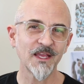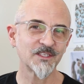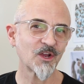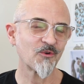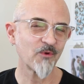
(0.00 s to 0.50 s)

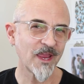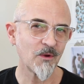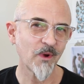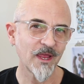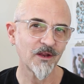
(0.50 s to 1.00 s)
it's a
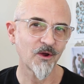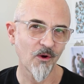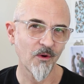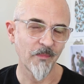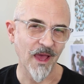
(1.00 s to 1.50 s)
great way to
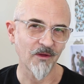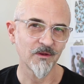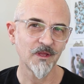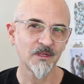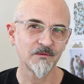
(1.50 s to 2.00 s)
go
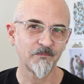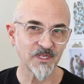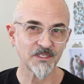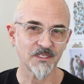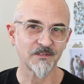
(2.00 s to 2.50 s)
about
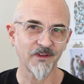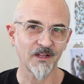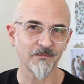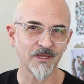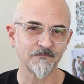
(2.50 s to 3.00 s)
business
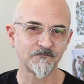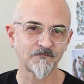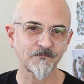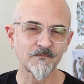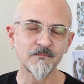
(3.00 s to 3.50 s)
development.
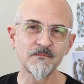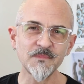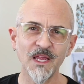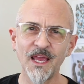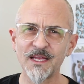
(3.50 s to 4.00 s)

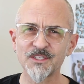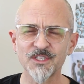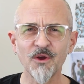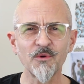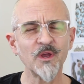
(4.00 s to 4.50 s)
And
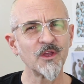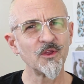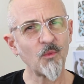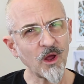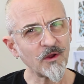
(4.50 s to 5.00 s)
so
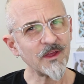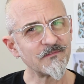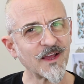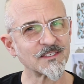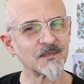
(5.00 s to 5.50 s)
you want to
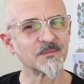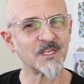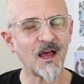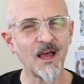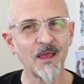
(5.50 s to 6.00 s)
invest some
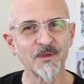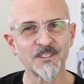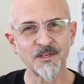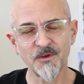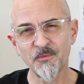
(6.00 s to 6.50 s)
time and
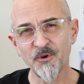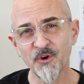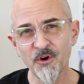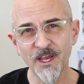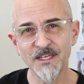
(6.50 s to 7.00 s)
some
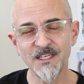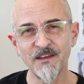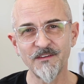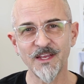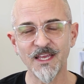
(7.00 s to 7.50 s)

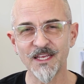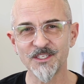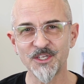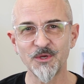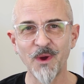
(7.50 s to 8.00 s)
creativity
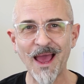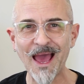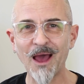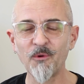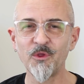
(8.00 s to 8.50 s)
into
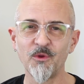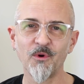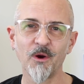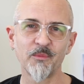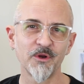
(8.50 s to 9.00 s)
how you
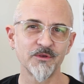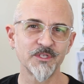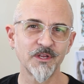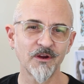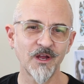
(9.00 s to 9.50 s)
are
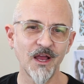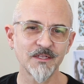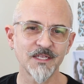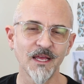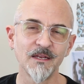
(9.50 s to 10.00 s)
producing your
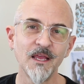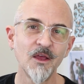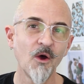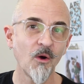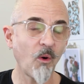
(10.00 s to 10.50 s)
content.
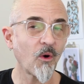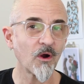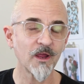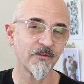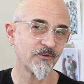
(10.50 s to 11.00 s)

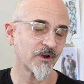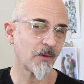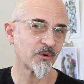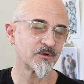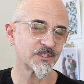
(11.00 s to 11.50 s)
Or if you're
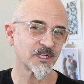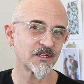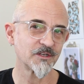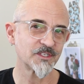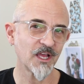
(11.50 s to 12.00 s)
not producing
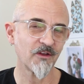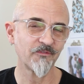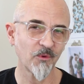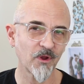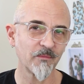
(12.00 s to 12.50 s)
it
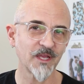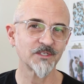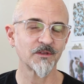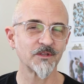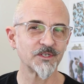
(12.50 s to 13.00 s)
yourself, you want to make
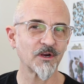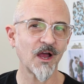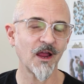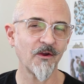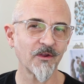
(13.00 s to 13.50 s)
sure that you're
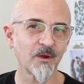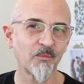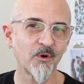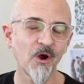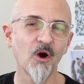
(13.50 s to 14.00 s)
hiring a
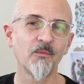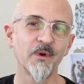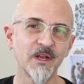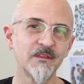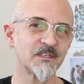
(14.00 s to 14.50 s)
pro.
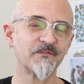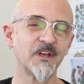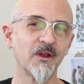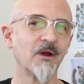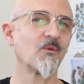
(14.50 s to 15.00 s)
But in this
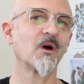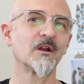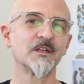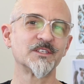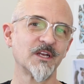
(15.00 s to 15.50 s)
video, I
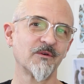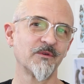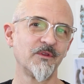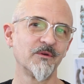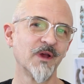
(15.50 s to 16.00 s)
wanted to share
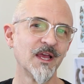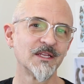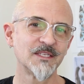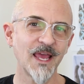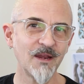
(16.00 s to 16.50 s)
with you
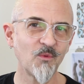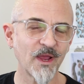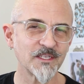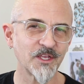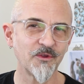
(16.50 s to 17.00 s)
10
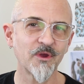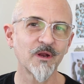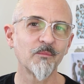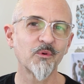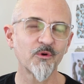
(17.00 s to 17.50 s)
ways that you
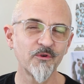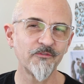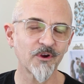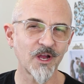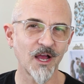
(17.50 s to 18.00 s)
can improve
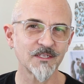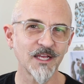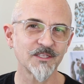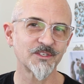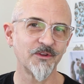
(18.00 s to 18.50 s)
your
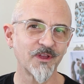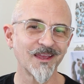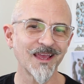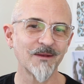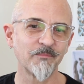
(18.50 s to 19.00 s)
content so you
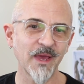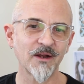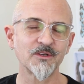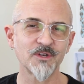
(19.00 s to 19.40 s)
can get better